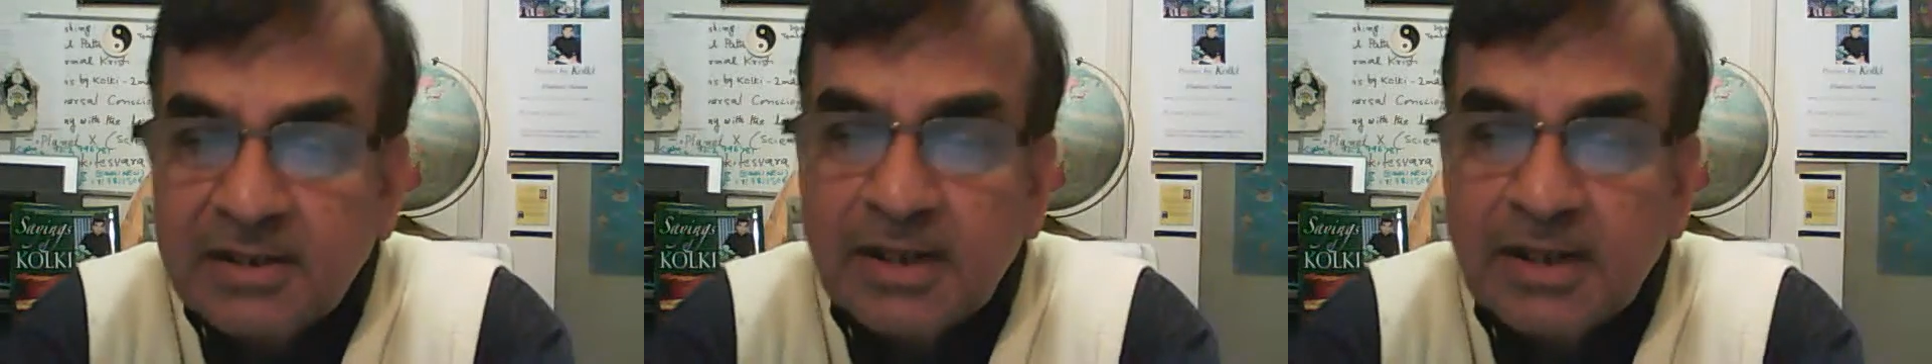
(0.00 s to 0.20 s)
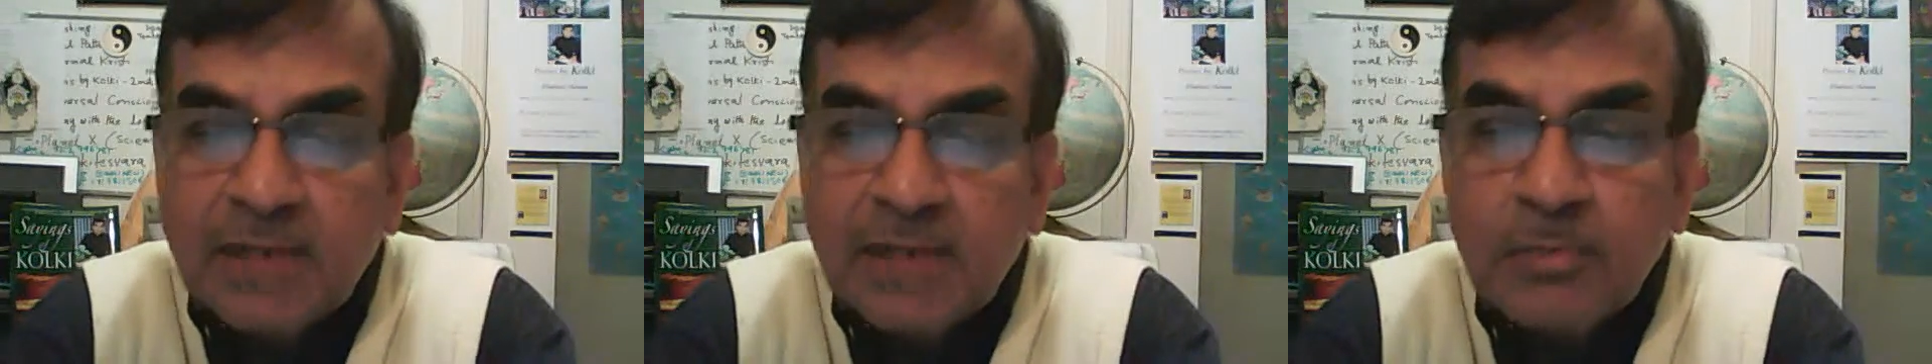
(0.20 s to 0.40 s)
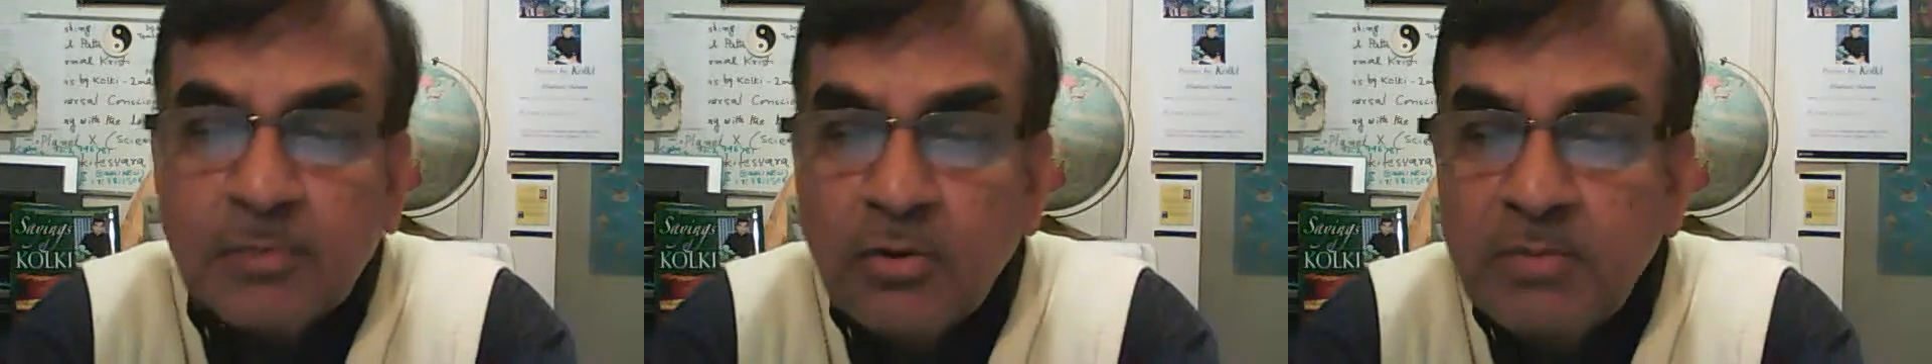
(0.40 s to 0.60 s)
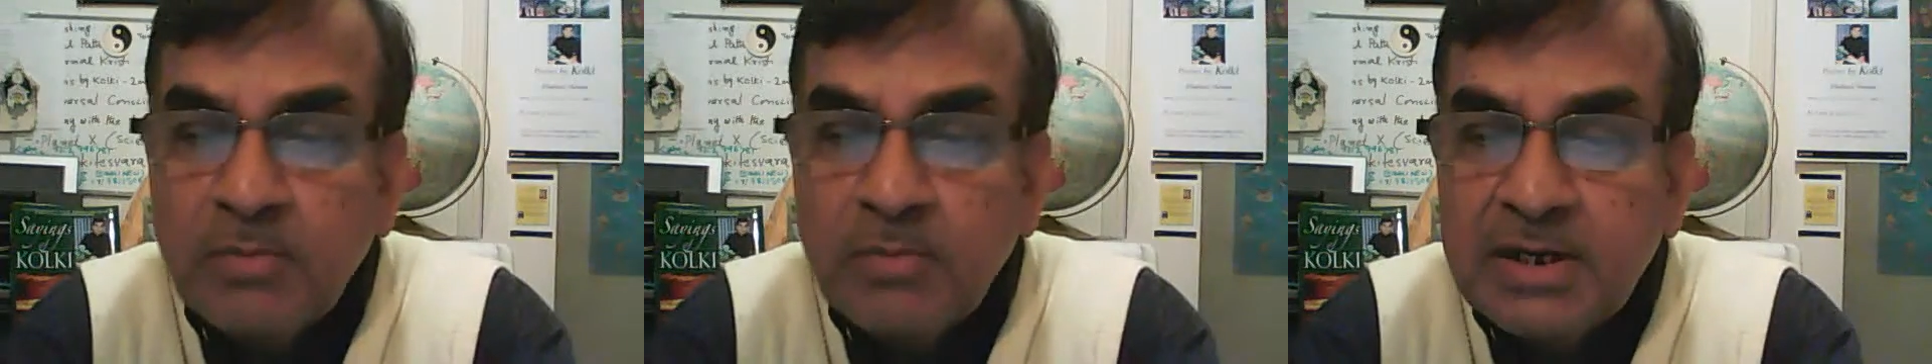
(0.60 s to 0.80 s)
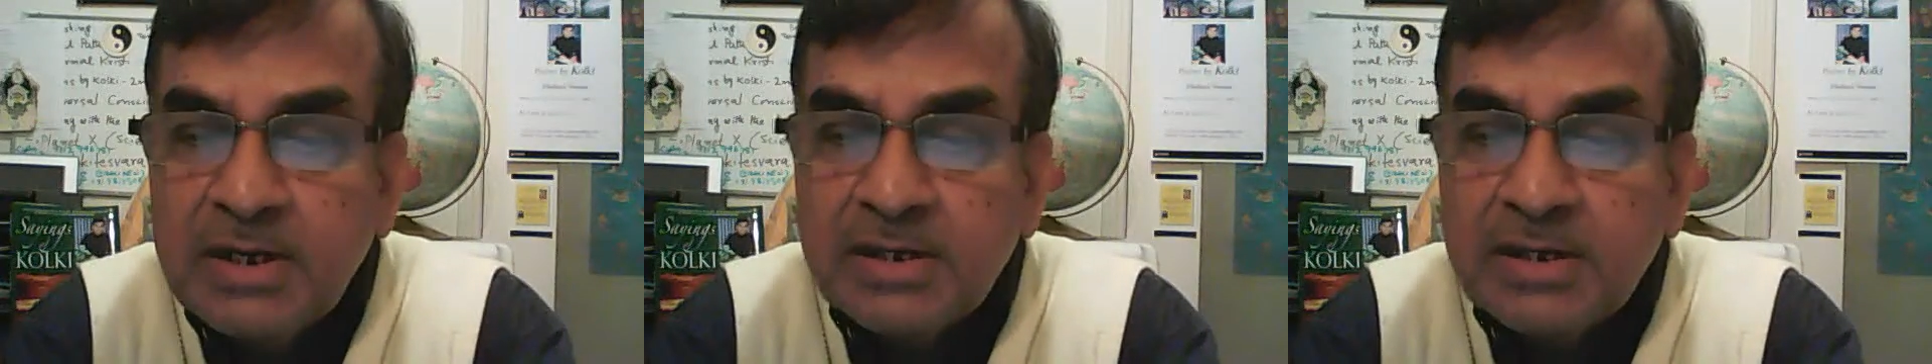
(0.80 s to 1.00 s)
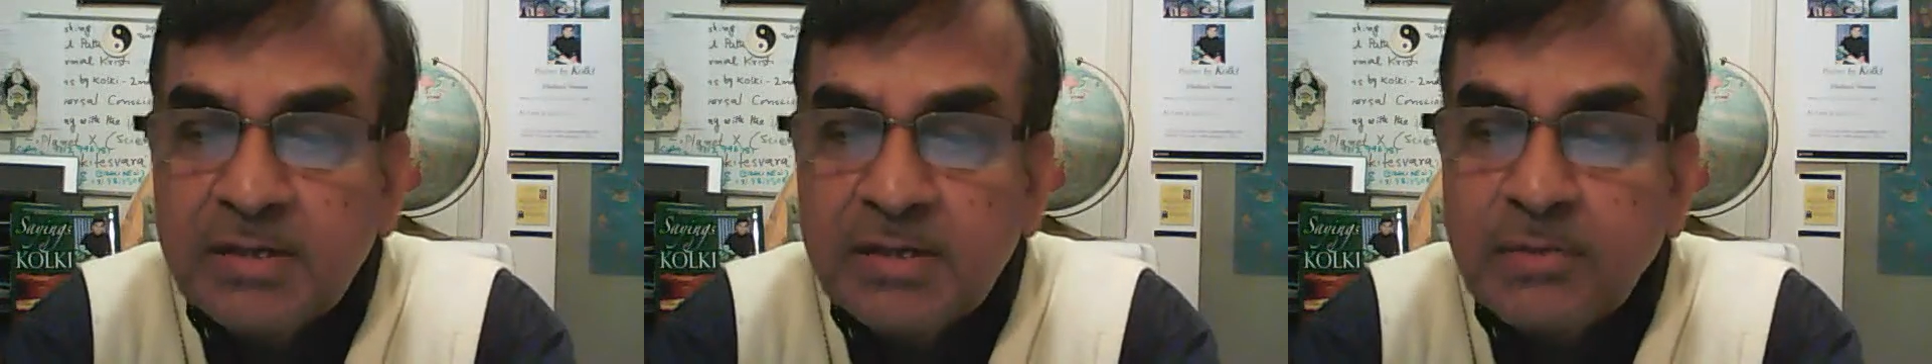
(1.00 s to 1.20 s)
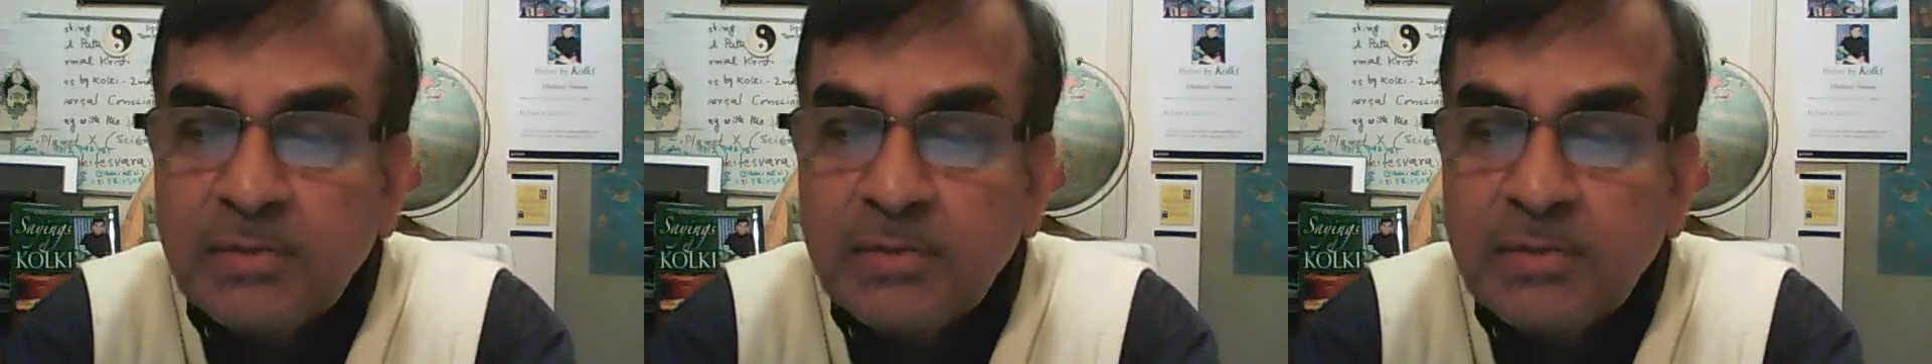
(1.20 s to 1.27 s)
that pro-military,